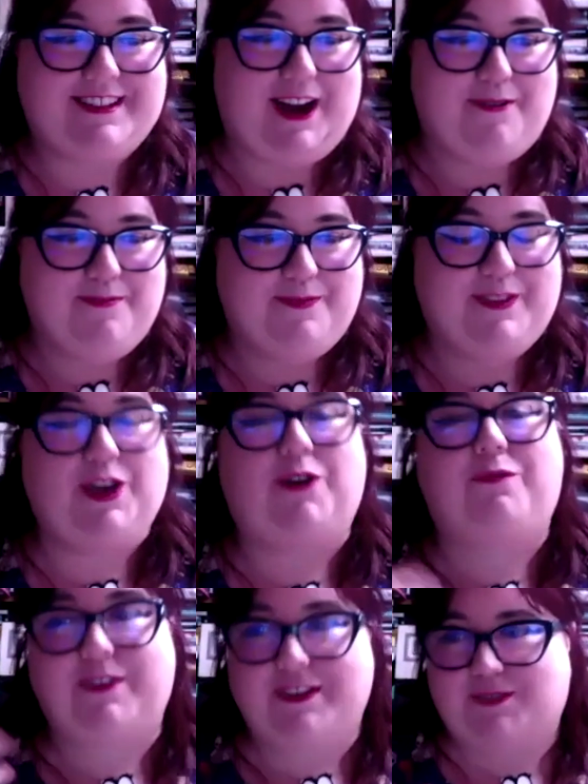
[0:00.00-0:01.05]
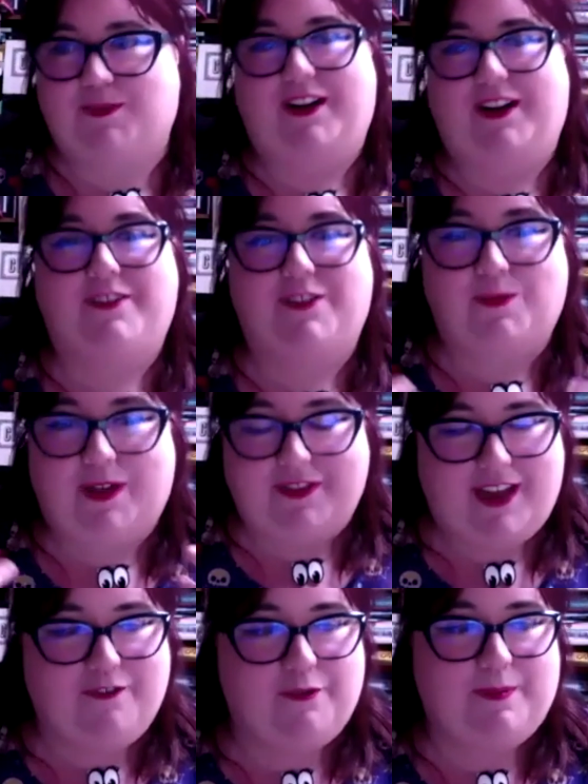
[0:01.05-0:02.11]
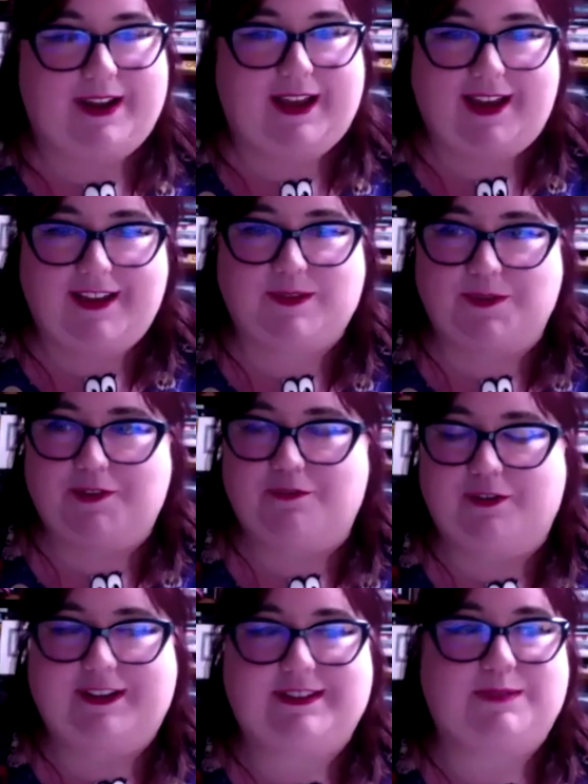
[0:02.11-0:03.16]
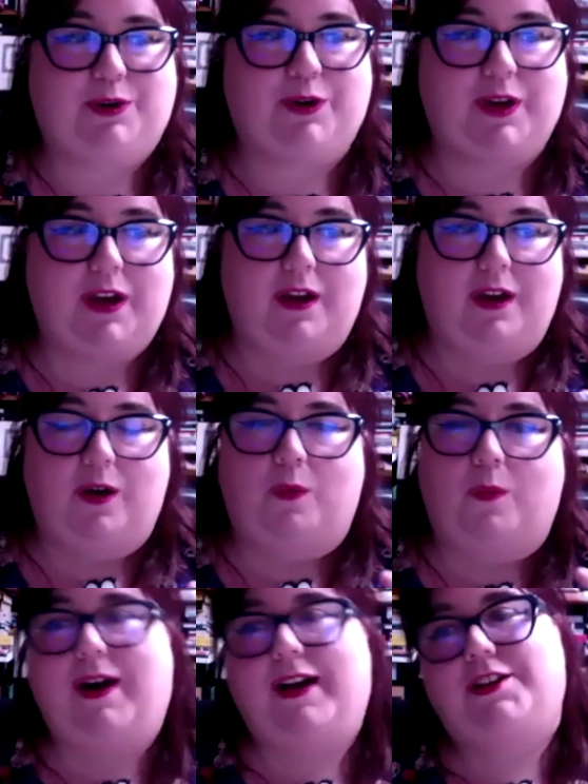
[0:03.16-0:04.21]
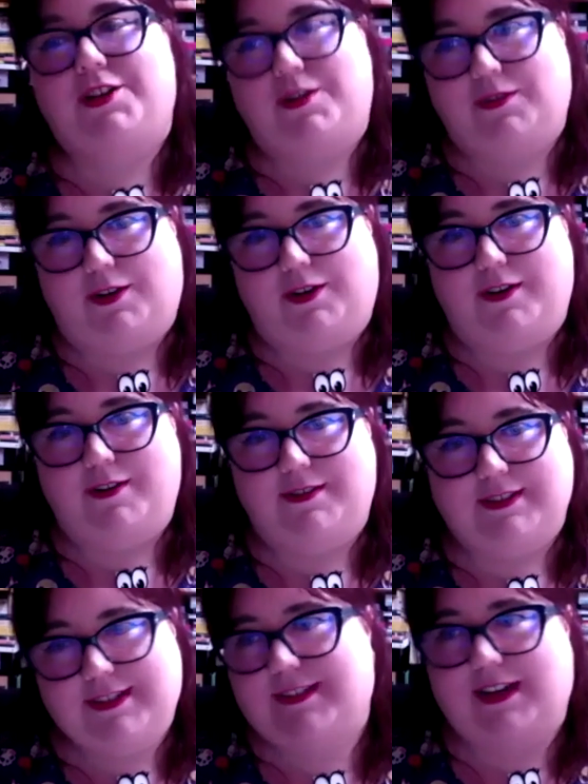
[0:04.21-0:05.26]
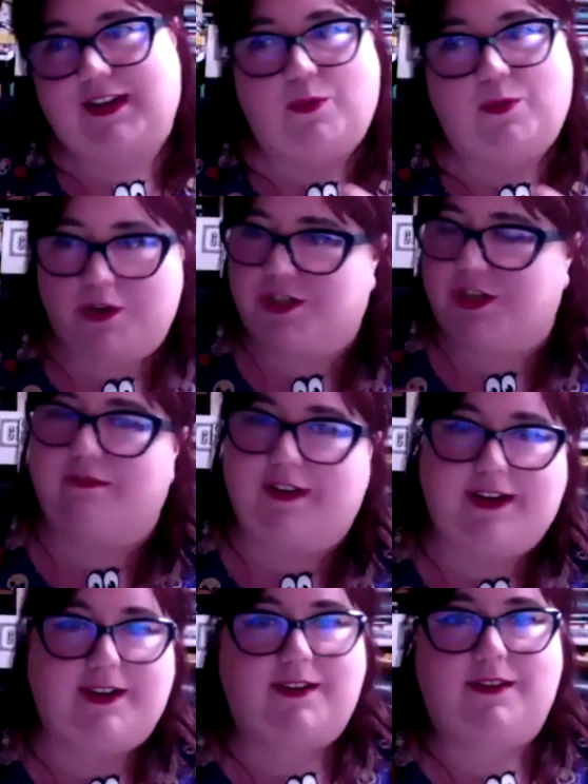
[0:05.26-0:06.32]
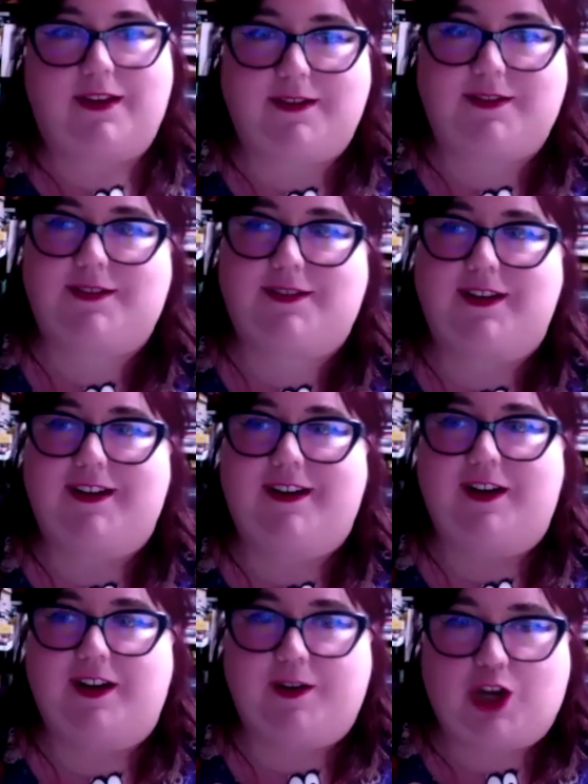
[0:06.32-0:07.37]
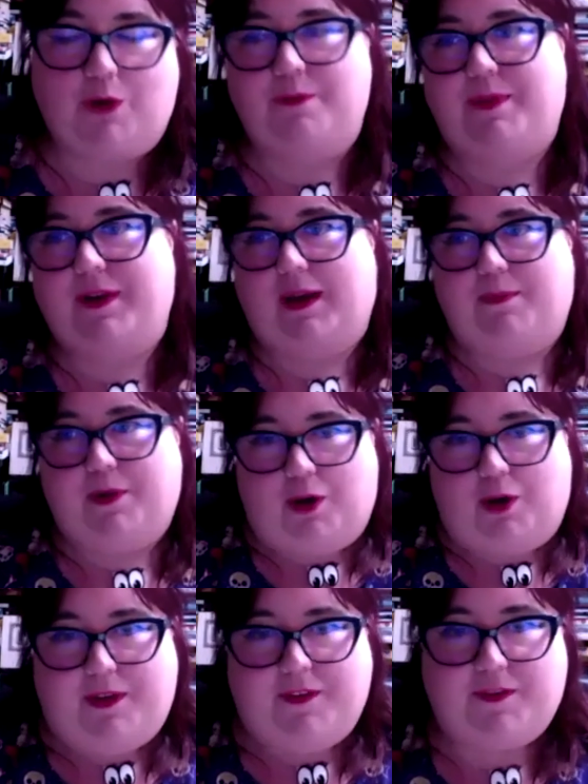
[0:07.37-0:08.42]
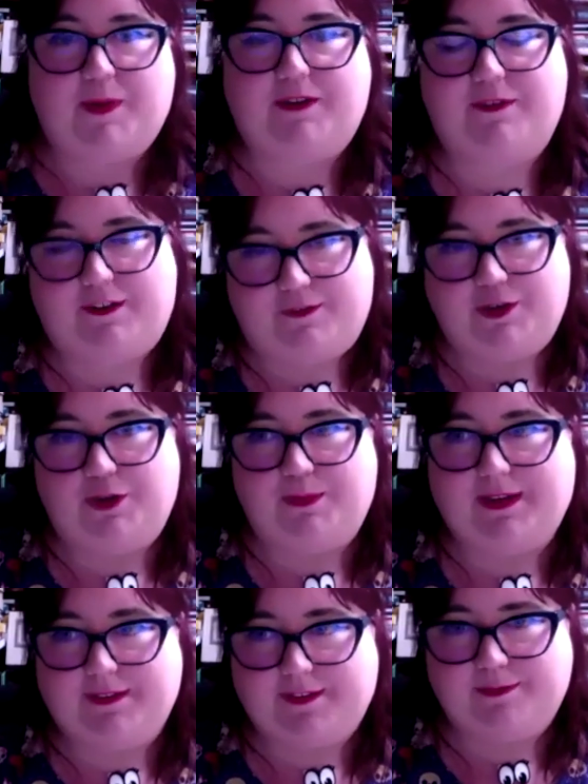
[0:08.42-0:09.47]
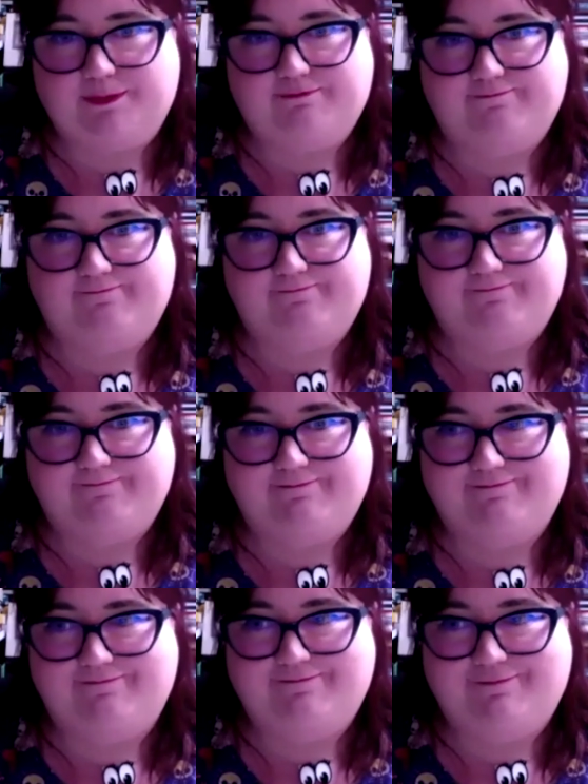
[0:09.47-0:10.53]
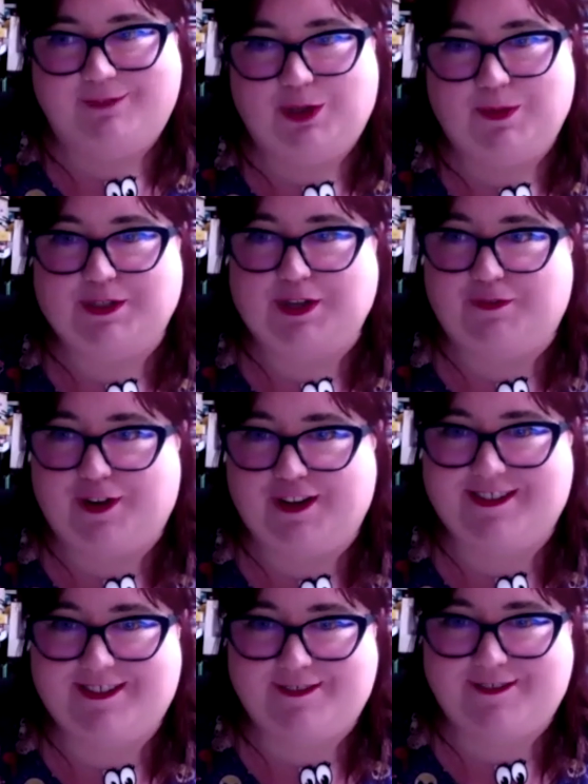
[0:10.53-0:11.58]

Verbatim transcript: The obvious one, the one that everybody hates when they've released a book. Why should those listening, watching, reading this go and pick up a copy of SpecFic for Newbies? Who wants to go first?